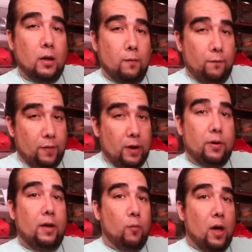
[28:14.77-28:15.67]

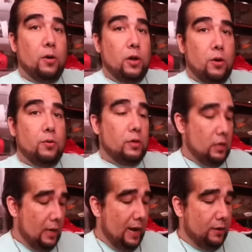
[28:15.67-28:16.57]
very well-known
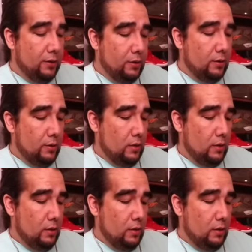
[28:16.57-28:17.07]
collector